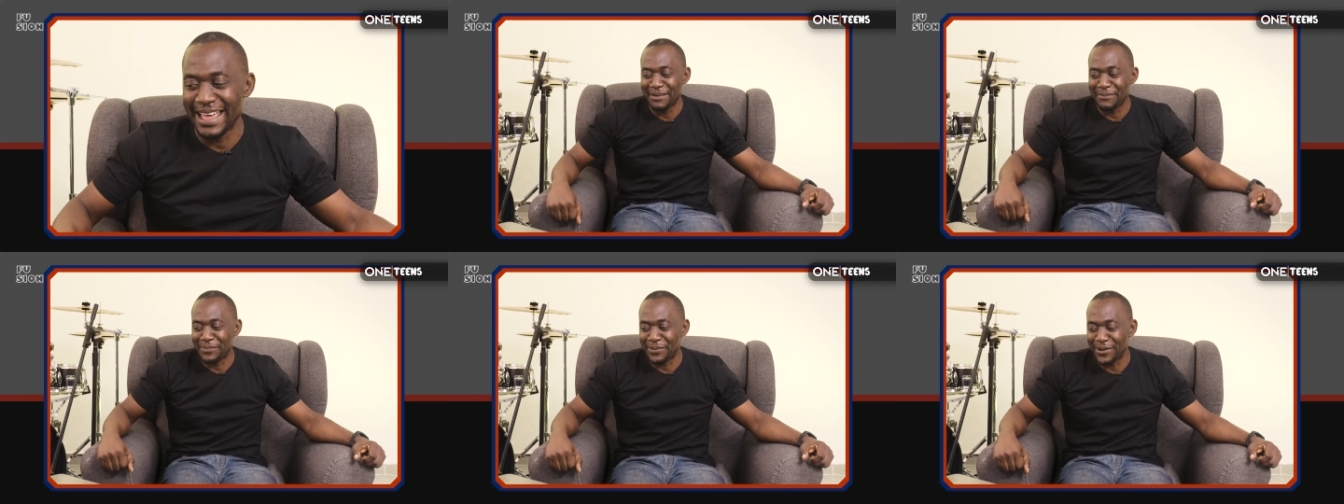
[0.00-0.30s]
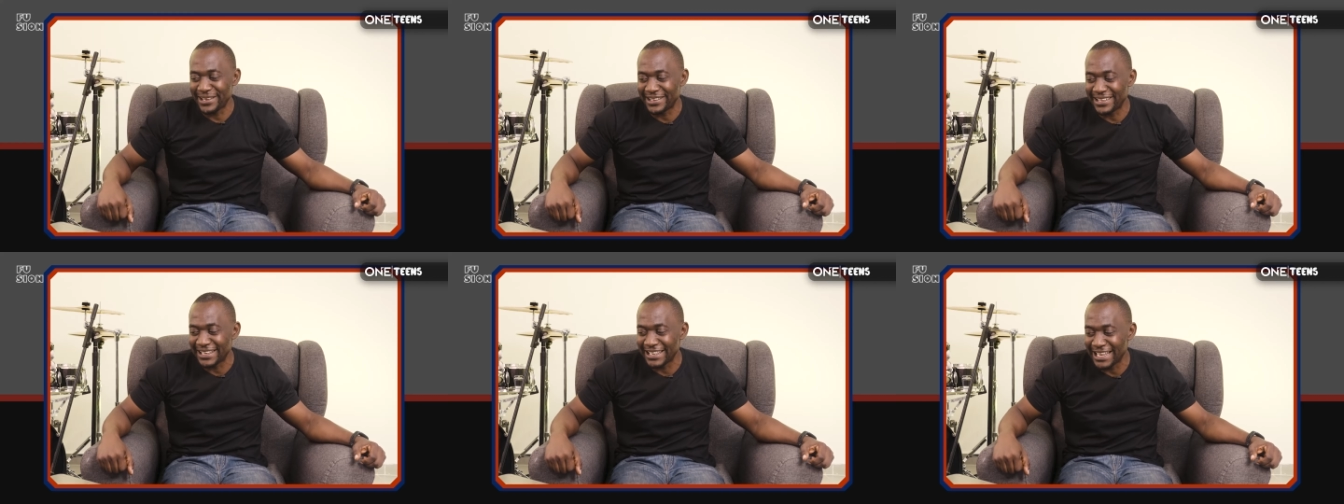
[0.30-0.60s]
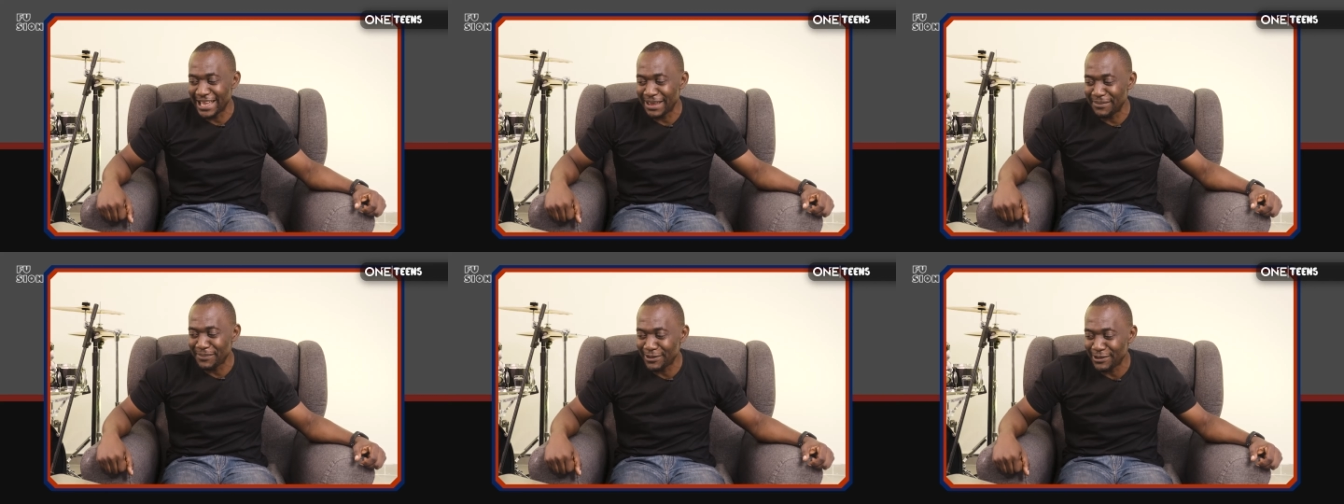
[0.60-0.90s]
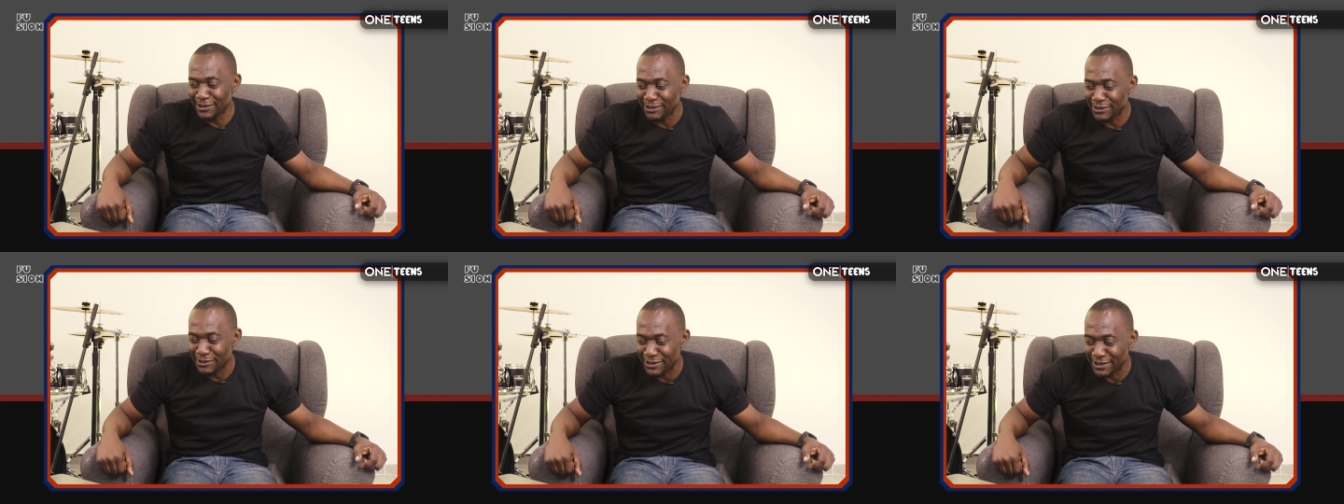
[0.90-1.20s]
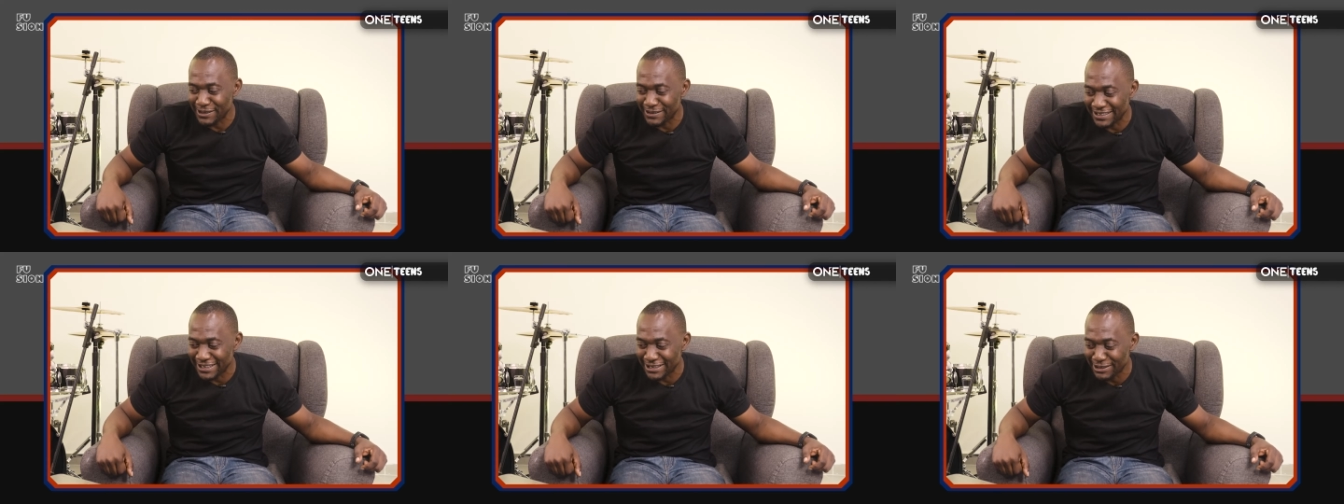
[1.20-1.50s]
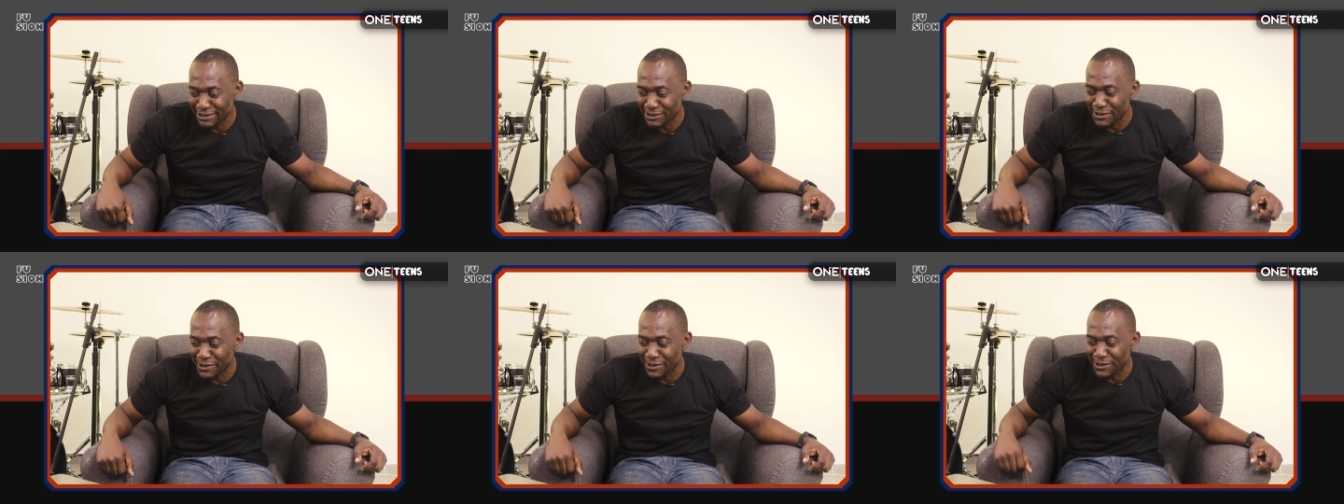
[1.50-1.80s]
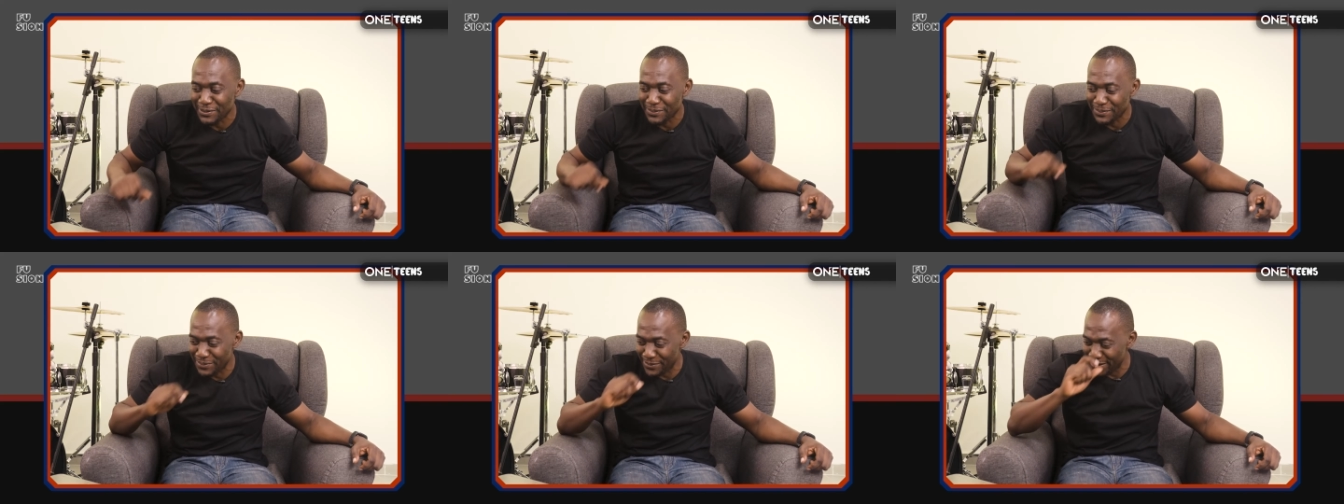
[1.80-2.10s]
Praise the name of Lord, the
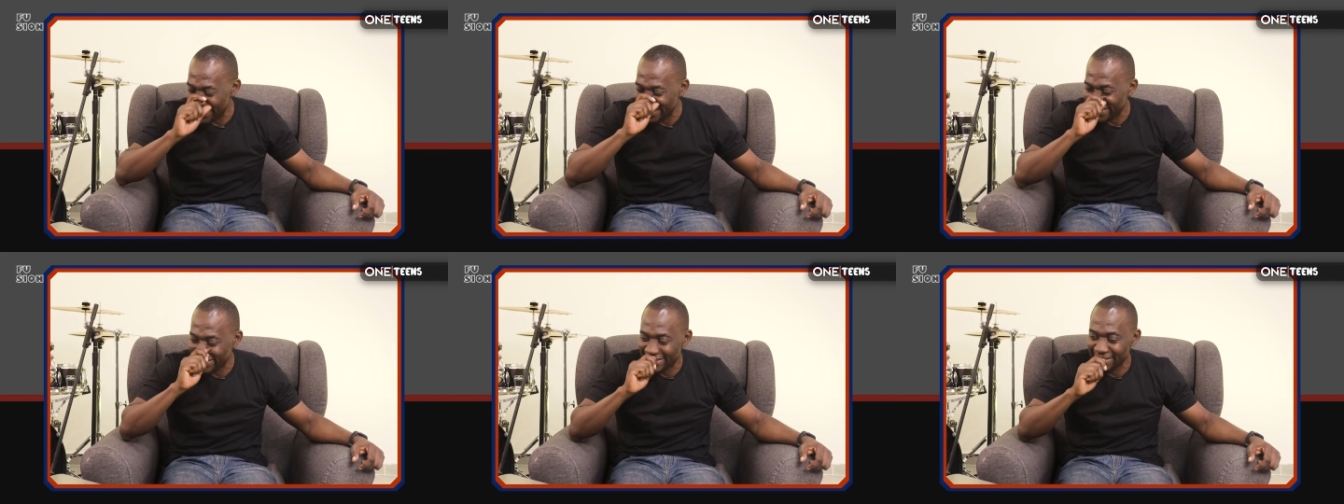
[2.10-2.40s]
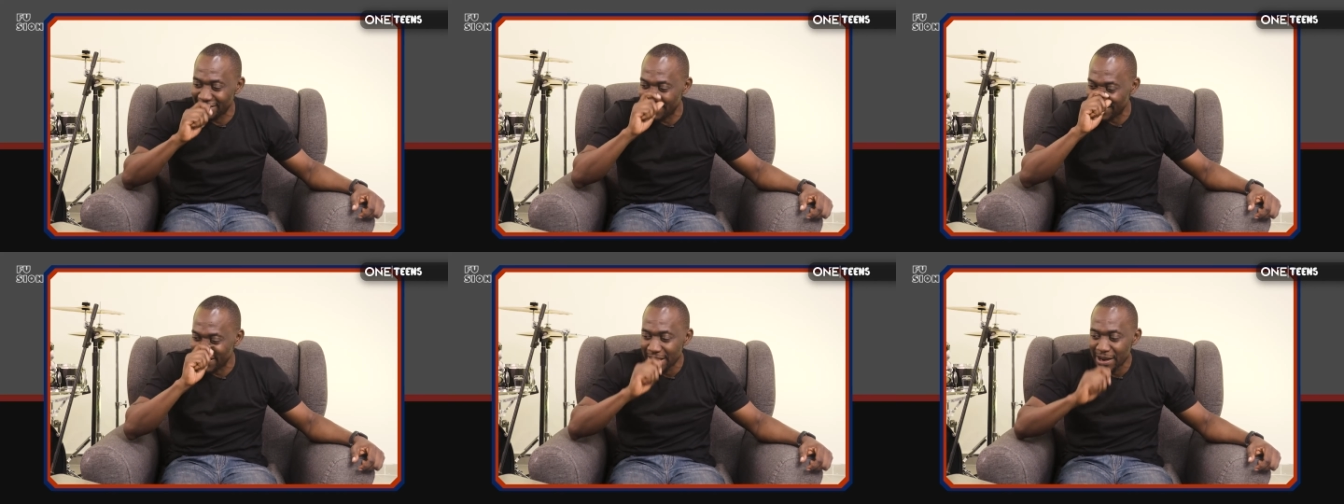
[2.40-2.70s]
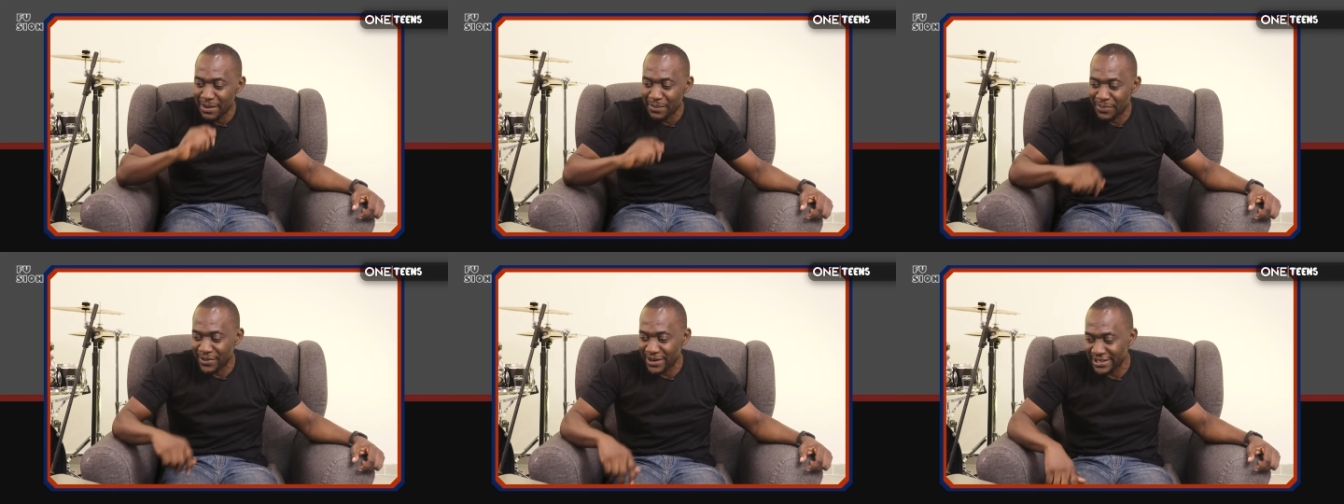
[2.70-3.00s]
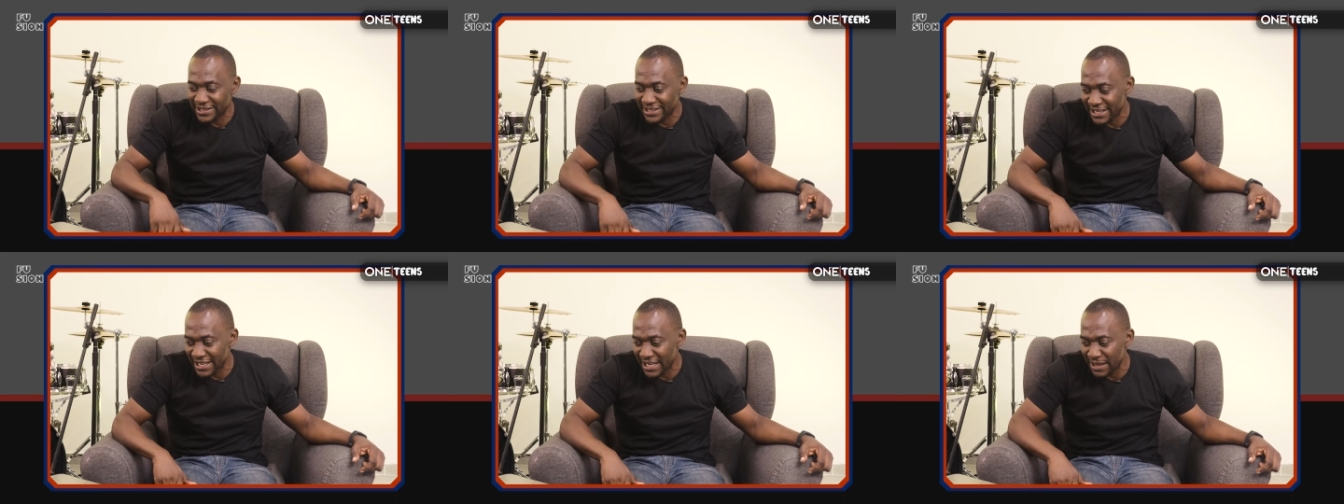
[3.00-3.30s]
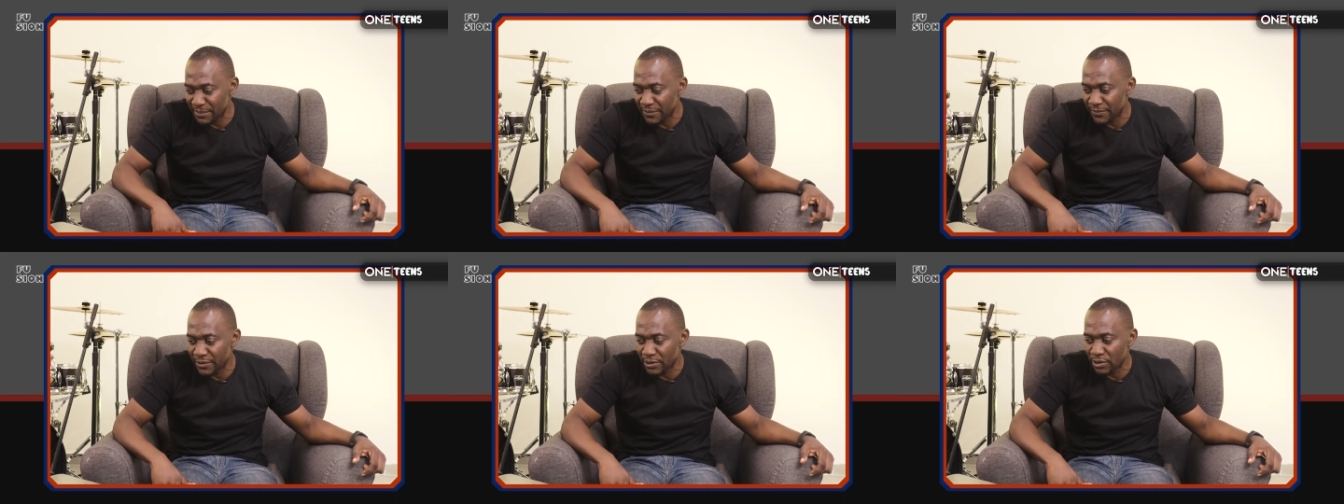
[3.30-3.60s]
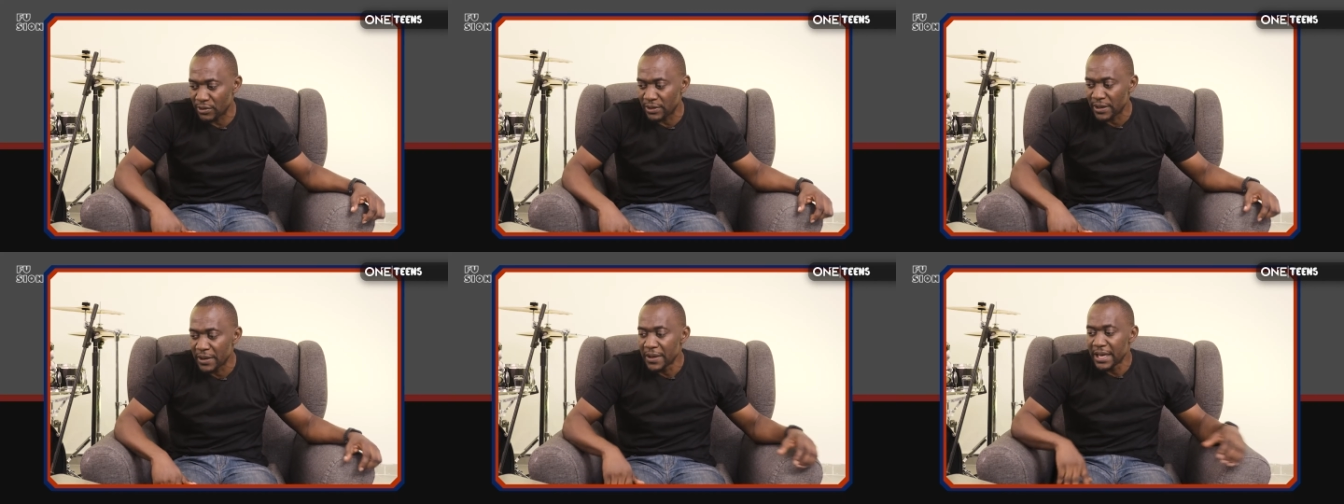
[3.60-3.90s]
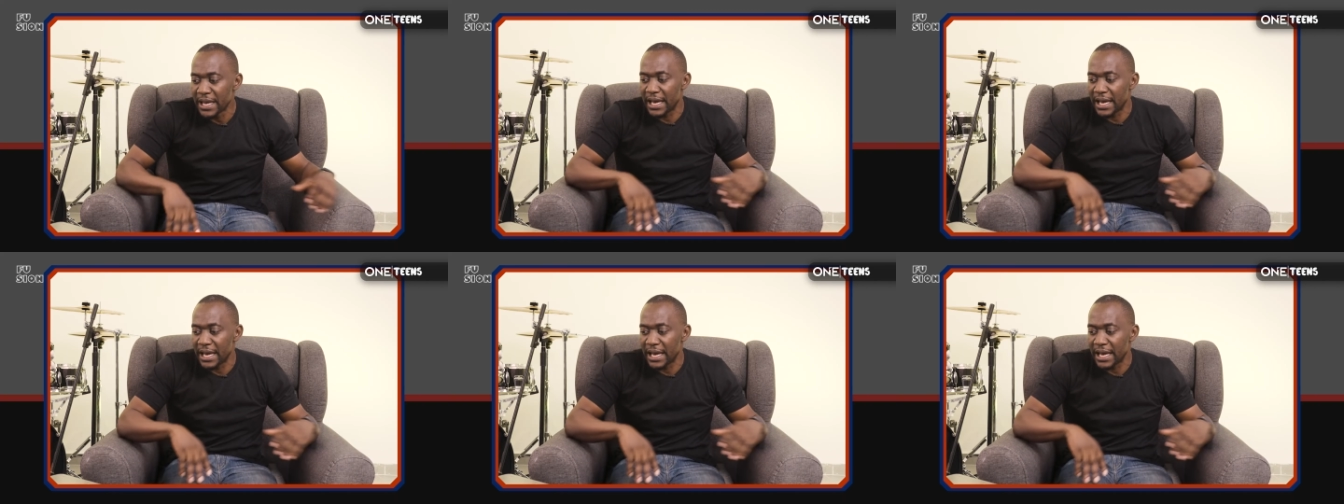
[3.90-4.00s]
Lord. Praise God. Praise the name of the Lord.